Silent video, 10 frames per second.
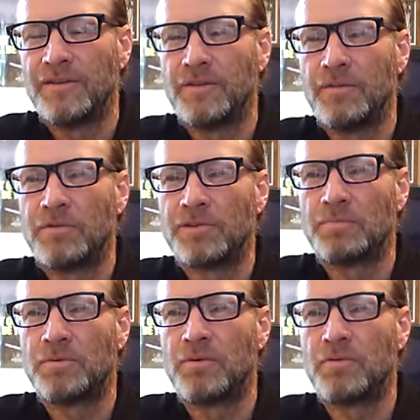to
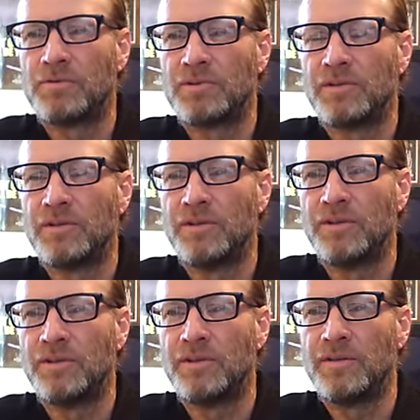expose
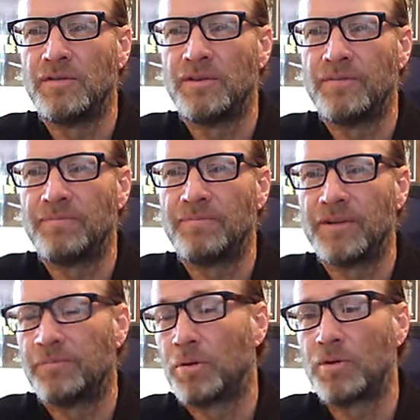the
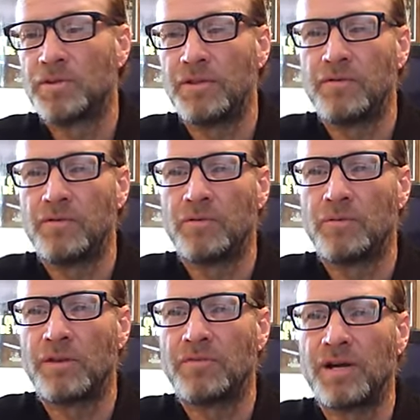person or
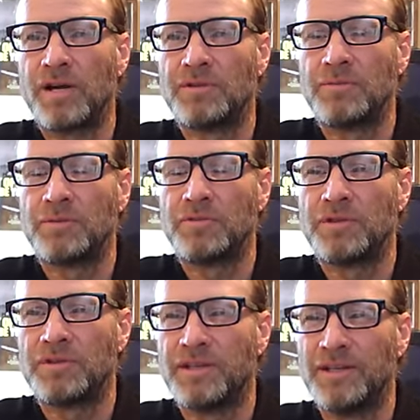whatever object we're
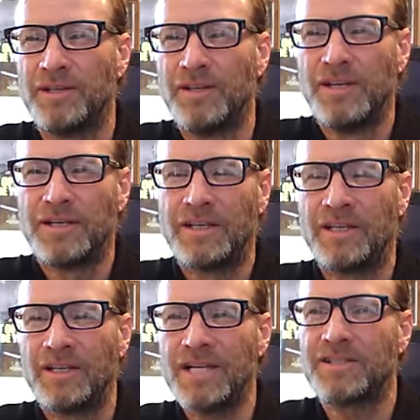interested in to
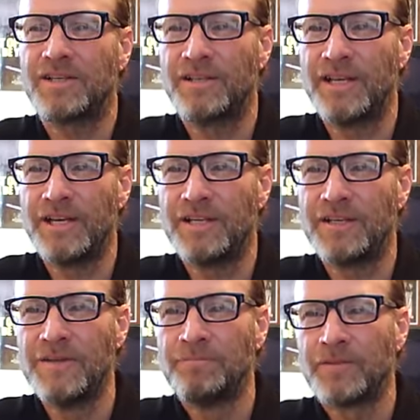lots of light.
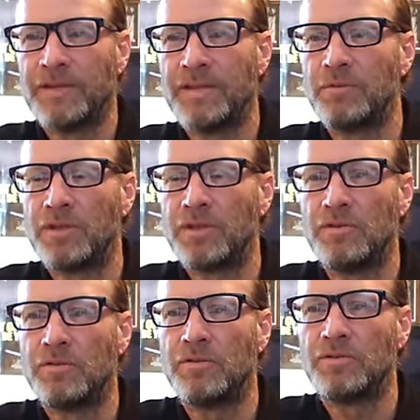And then we can
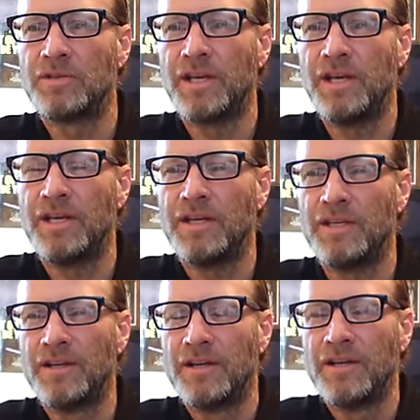use
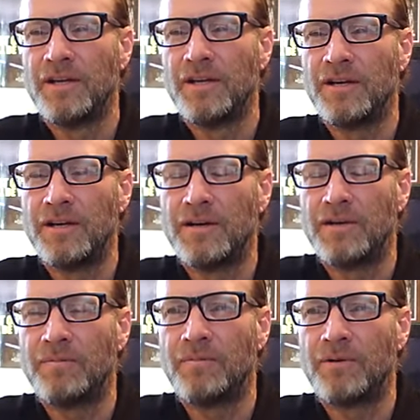a
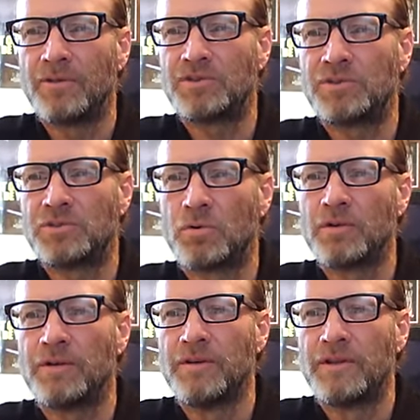
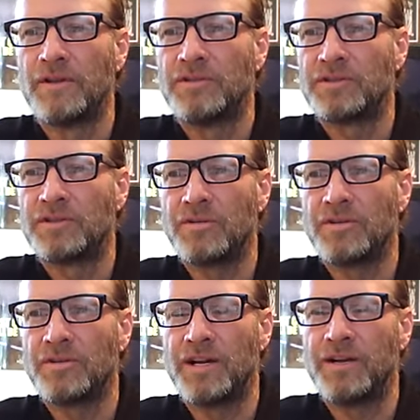short shutter
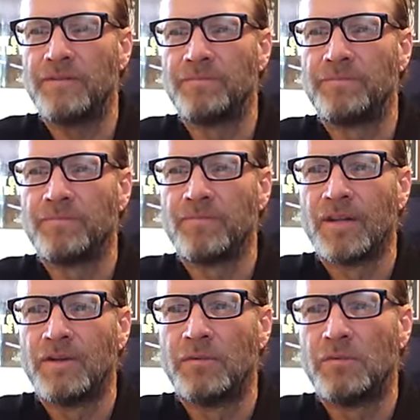time.
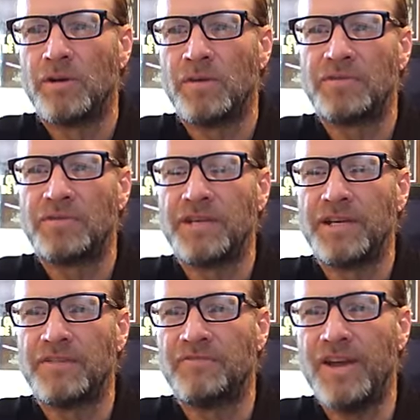We would often say
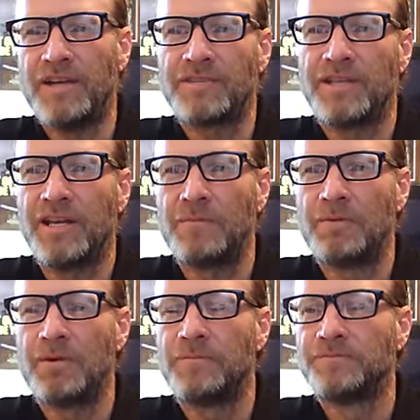it's a fast
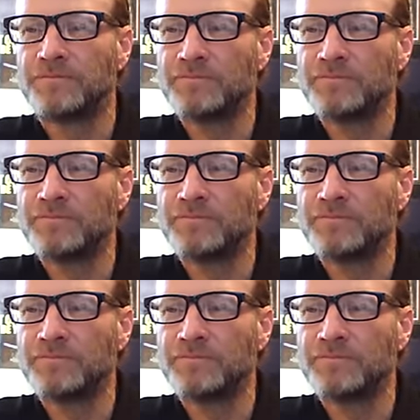camera